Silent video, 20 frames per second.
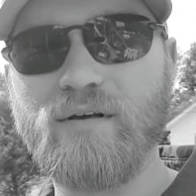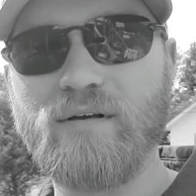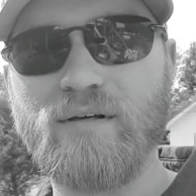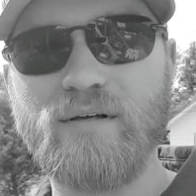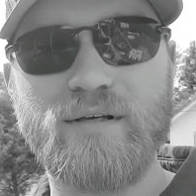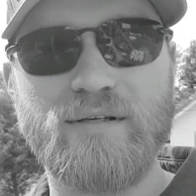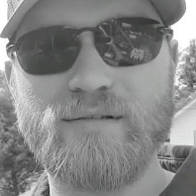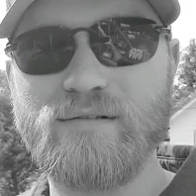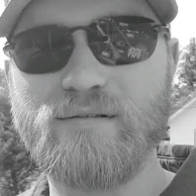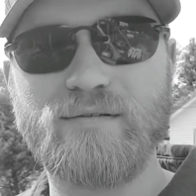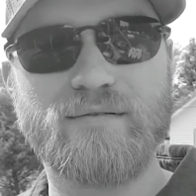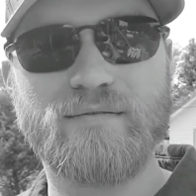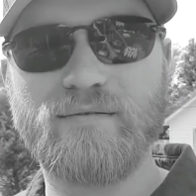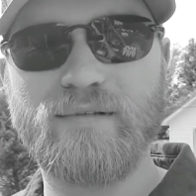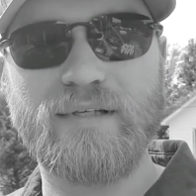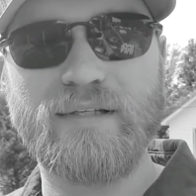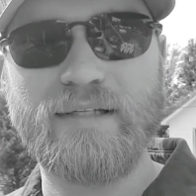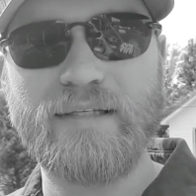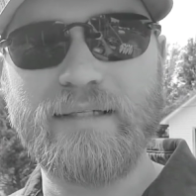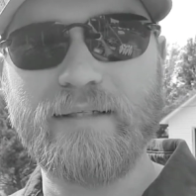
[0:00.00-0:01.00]
because
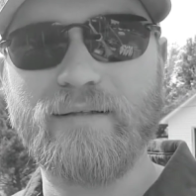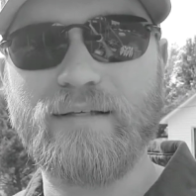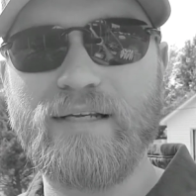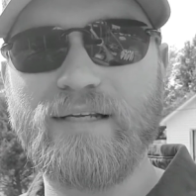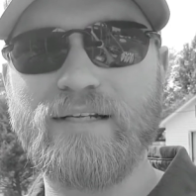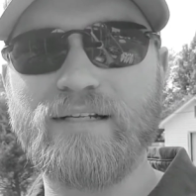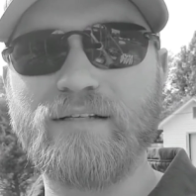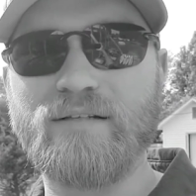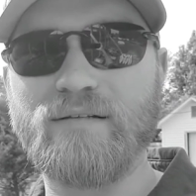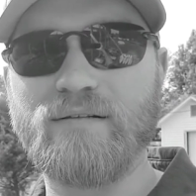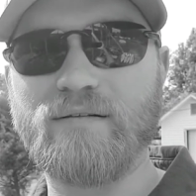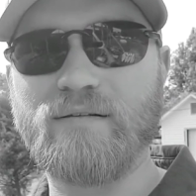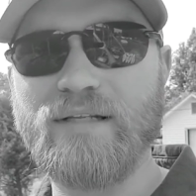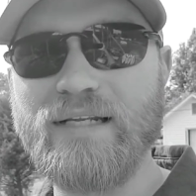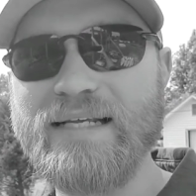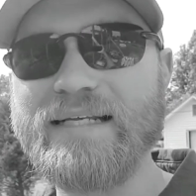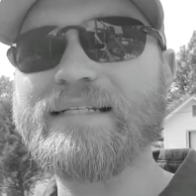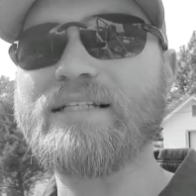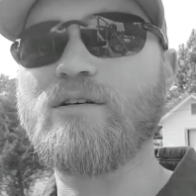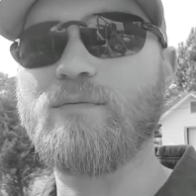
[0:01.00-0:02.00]
it didn't
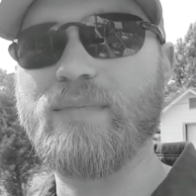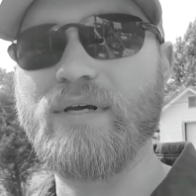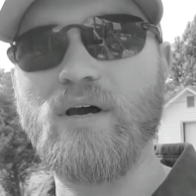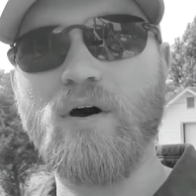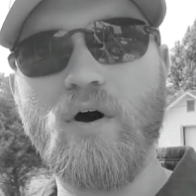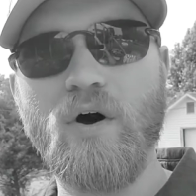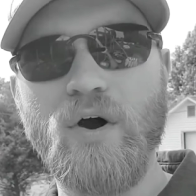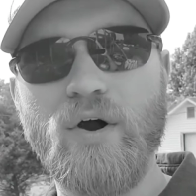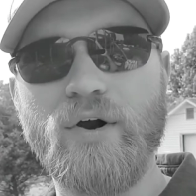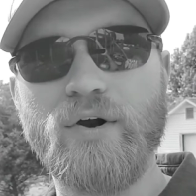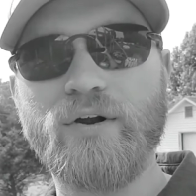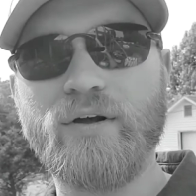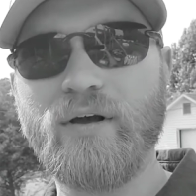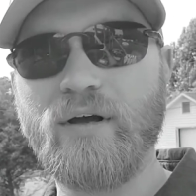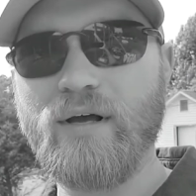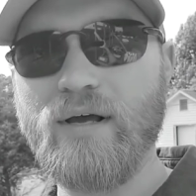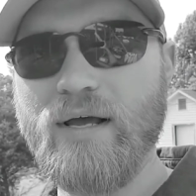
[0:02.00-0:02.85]
need to be hard.